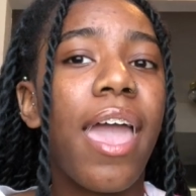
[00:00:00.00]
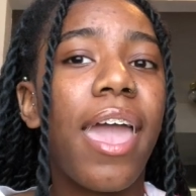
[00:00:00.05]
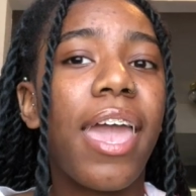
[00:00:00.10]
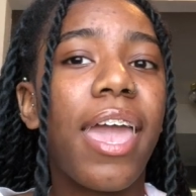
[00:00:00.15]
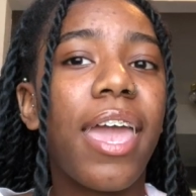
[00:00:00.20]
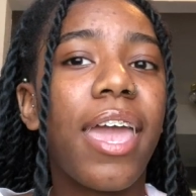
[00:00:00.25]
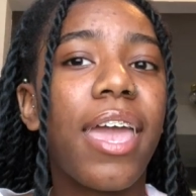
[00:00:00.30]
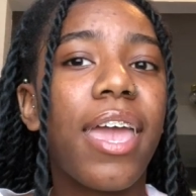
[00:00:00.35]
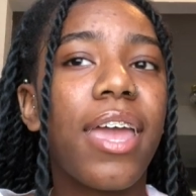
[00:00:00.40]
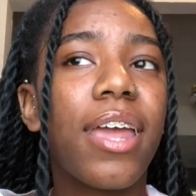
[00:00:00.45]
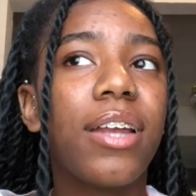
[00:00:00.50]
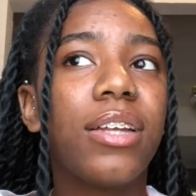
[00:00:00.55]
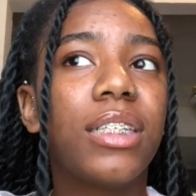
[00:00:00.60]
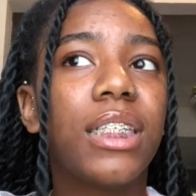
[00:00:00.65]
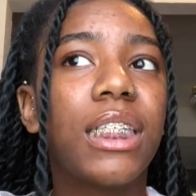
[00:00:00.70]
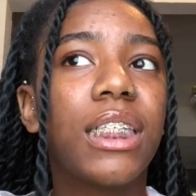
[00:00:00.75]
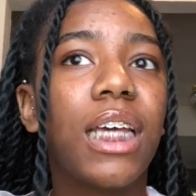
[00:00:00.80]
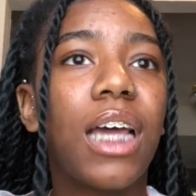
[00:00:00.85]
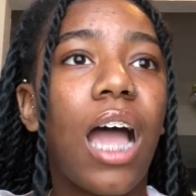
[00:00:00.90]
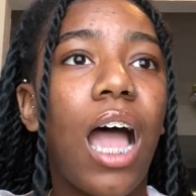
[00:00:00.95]

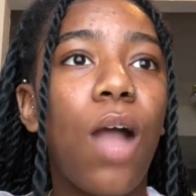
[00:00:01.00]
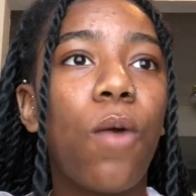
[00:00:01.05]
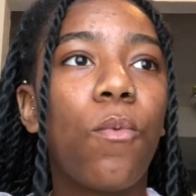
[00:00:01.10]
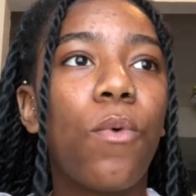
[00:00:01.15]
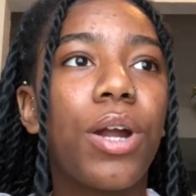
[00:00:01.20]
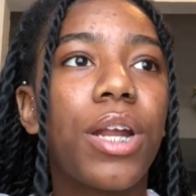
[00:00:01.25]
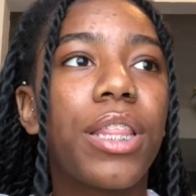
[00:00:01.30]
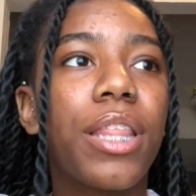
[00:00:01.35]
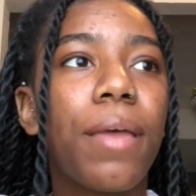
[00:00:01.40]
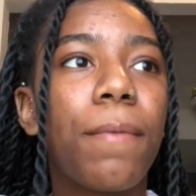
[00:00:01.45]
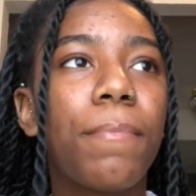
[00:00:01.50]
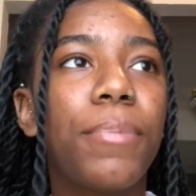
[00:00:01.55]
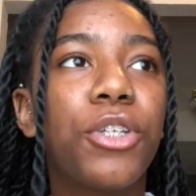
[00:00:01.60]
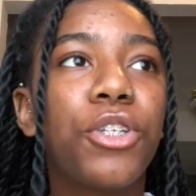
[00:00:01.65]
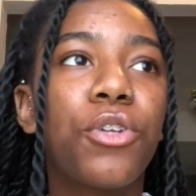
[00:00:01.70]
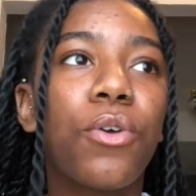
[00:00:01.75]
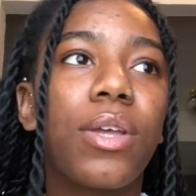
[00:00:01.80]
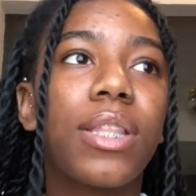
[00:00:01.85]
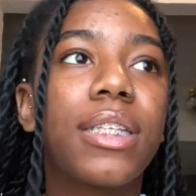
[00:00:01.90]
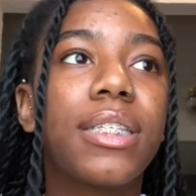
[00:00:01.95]
and I wanted them, but
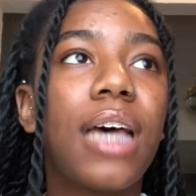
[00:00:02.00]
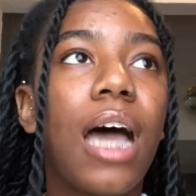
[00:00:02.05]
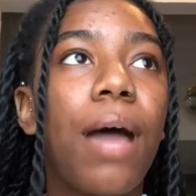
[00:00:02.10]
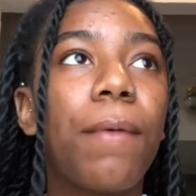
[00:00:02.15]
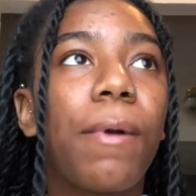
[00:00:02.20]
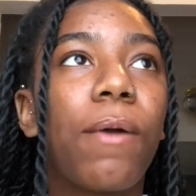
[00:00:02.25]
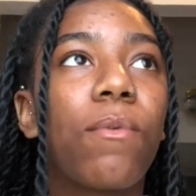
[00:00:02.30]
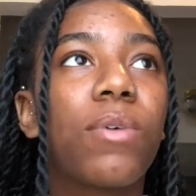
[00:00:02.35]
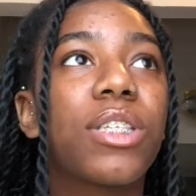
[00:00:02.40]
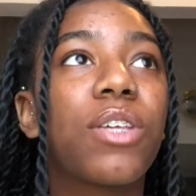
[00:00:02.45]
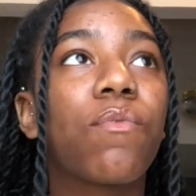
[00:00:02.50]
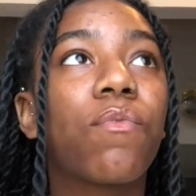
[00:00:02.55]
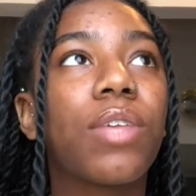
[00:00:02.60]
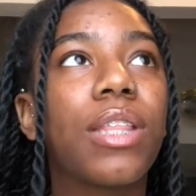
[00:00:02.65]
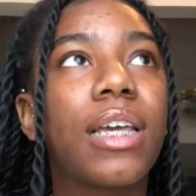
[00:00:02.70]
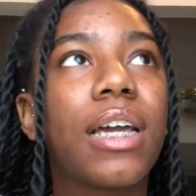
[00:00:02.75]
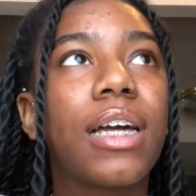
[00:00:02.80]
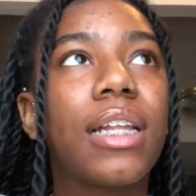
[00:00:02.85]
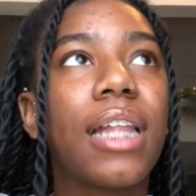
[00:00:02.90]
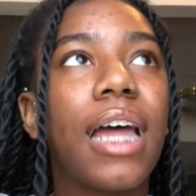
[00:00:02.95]
at the time I wasn't
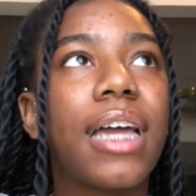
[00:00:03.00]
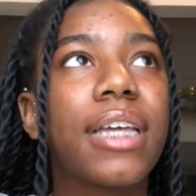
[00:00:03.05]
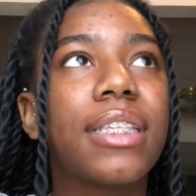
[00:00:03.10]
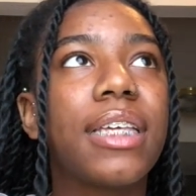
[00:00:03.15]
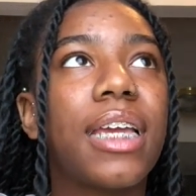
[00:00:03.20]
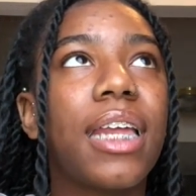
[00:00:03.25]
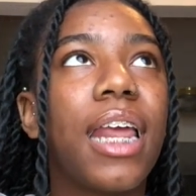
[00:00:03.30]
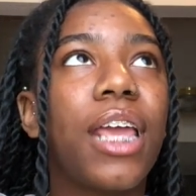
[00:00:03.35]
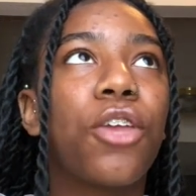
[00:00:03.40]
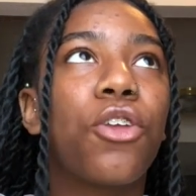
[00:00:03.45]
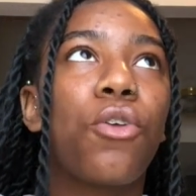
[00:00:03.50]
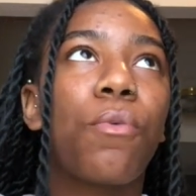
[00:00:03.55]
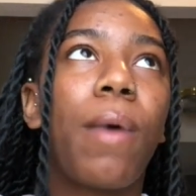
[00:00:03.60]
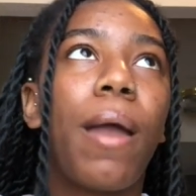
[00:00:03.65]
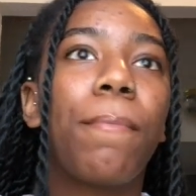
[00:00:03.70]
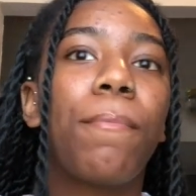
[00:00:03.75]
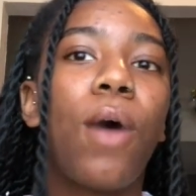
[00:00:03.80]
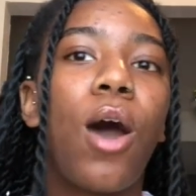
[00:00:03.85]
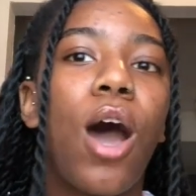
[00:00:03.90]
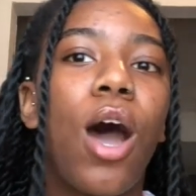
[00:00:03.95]
really collecting, and
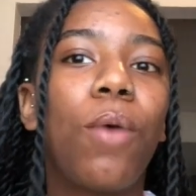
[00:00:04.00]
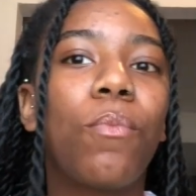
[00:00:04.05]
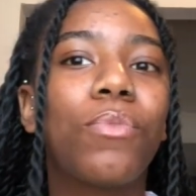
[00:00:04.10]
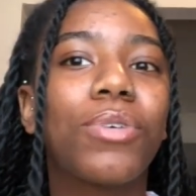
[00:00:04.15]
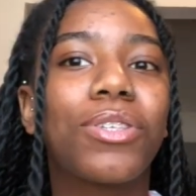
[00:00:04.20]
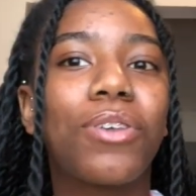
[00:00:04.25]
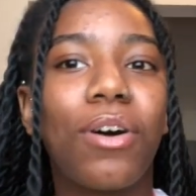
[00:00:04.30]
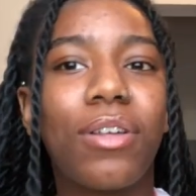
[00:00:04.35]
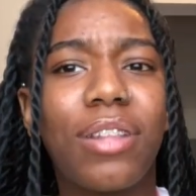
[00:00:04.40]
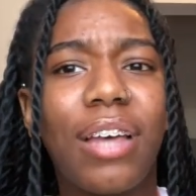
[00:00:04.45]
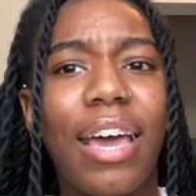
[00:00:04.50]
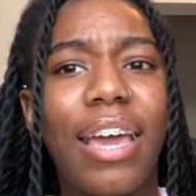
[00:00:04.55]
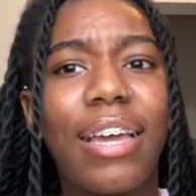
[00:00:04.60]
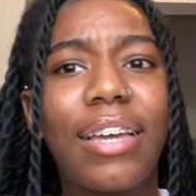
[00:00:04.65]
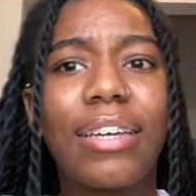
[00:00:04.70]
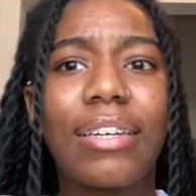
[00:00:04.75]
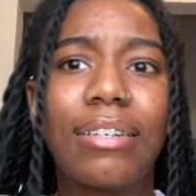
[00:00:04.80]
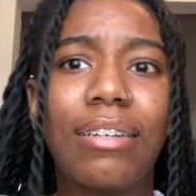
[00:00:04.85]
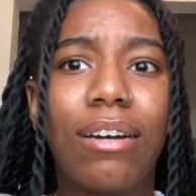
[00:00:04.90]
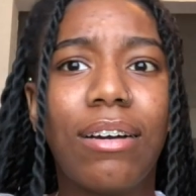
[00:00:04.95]
my mom was all
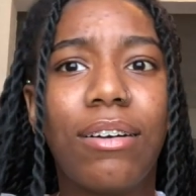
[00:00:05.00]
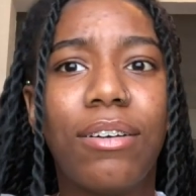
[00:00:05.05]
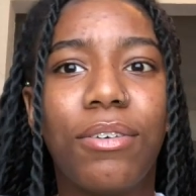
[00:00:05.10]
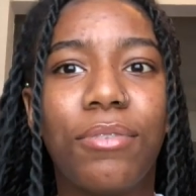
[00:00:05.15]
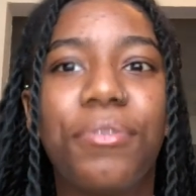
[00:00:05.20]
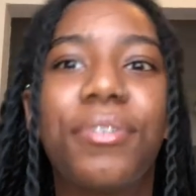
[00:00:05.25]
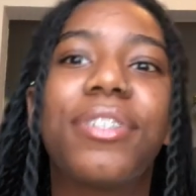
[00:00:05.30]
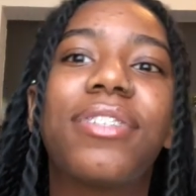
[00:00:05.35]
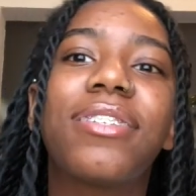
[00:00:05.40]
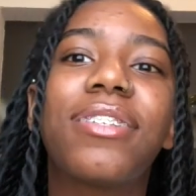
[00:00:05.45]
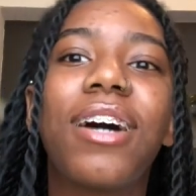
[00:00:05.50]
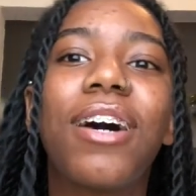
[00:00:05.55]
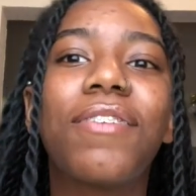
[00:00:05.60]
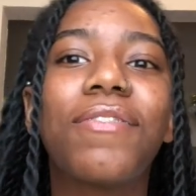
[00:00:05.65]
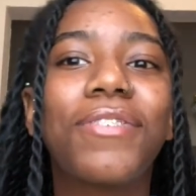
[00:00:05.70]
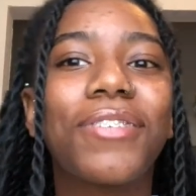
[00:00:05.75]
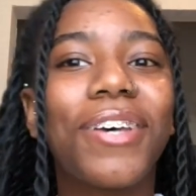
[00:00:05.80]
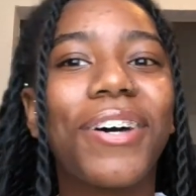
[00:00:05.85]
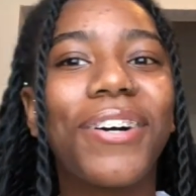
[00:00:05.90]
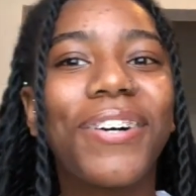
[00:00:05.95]
like, no, and
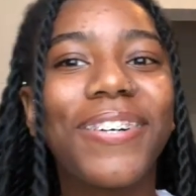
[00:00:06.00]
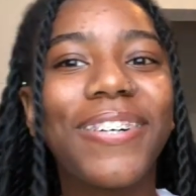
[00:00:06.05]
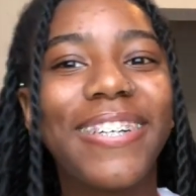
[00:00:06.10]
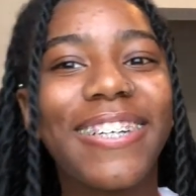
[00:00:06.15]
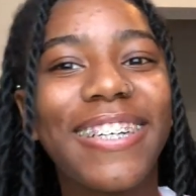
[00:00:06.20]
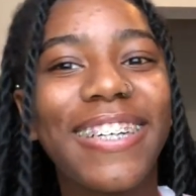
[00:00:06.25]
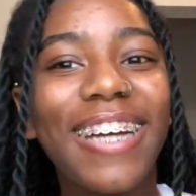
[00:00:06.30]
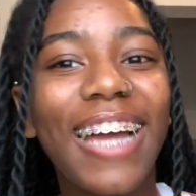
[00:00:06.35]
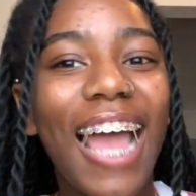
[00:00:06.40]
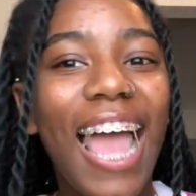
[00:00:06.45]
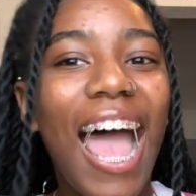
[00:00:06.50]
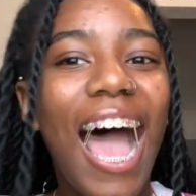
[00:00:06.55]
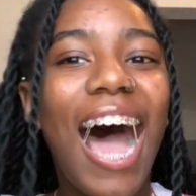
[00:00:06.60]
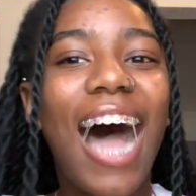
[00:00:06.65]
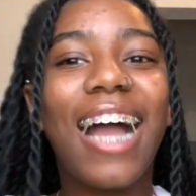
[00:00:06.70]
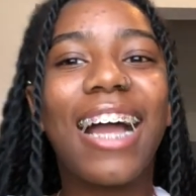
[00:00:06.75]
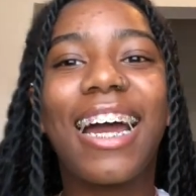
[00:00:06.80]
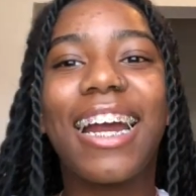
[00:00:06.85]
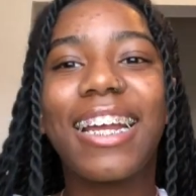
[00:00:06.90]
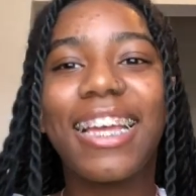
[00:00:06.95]
stuff. So
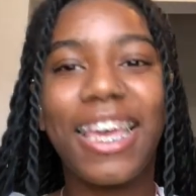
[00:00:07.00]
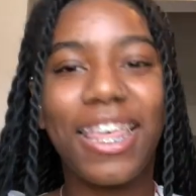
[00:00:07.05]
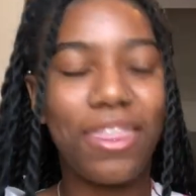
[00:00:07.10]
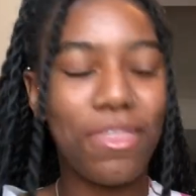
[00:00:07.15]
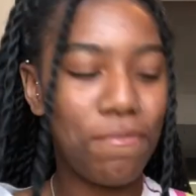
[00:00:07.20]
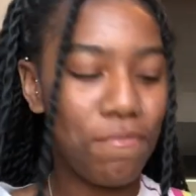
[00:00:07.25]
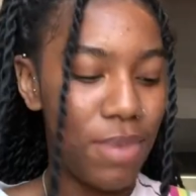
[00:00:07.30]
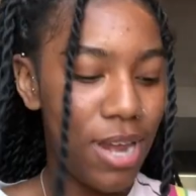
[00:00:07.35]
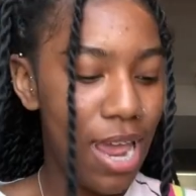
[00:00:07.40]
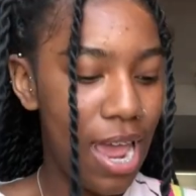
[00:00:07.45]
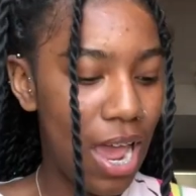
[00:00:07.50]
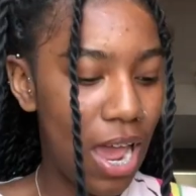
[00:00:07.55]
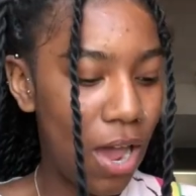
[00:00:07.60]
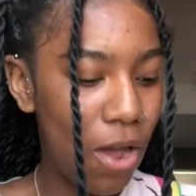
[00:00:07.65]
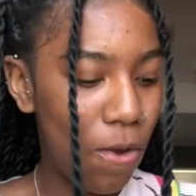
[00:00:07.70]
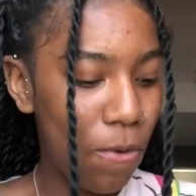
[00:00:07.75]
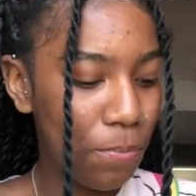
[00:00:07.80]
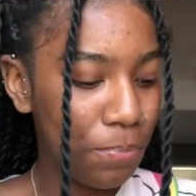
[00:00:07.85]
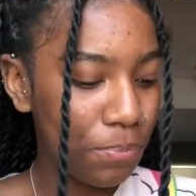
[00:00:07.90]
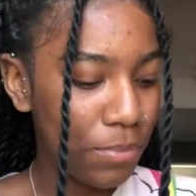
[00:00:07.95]
I got to get them
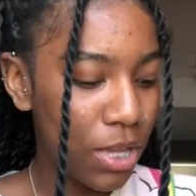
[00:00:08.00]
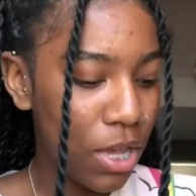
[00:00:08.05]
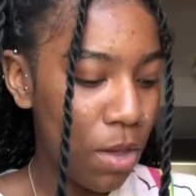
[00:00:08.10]
now.